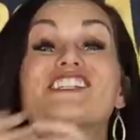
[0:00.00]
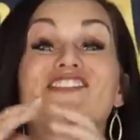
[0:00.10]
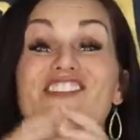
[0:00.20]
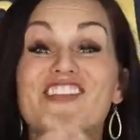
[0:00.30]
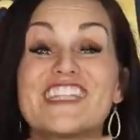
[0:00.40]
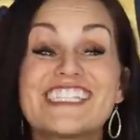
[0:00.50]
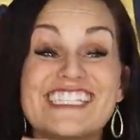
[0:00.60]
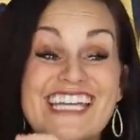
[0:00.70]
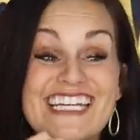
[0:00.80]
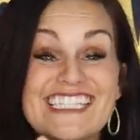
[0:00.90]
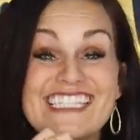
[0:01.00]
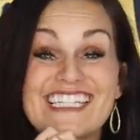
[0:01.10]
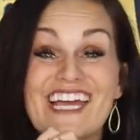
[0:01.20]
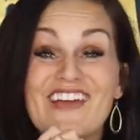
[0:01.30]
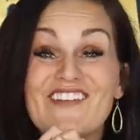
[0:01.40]
So for this next
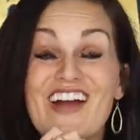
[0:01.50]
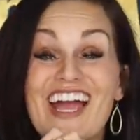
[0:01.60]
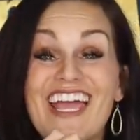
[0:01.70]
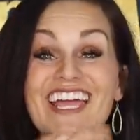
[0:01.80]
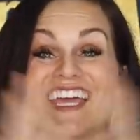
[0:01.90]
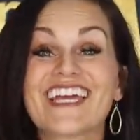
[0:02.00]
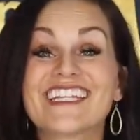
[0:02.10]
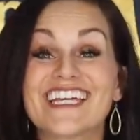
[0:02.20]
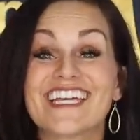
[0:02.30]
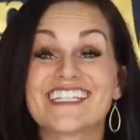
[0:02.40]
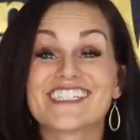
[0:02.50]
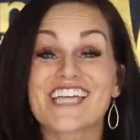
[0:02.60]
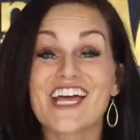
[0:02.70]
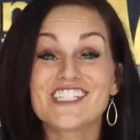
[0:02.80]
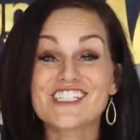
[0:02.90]
DIY, it is
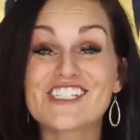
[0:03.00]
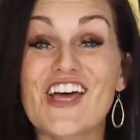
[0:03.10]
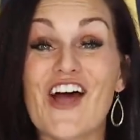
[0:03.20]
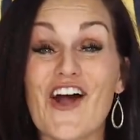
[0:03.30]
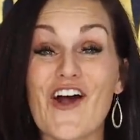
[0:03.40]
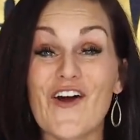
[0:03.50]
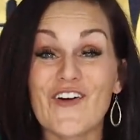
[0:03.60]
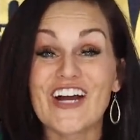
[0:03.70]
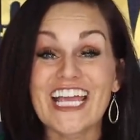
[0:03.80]
so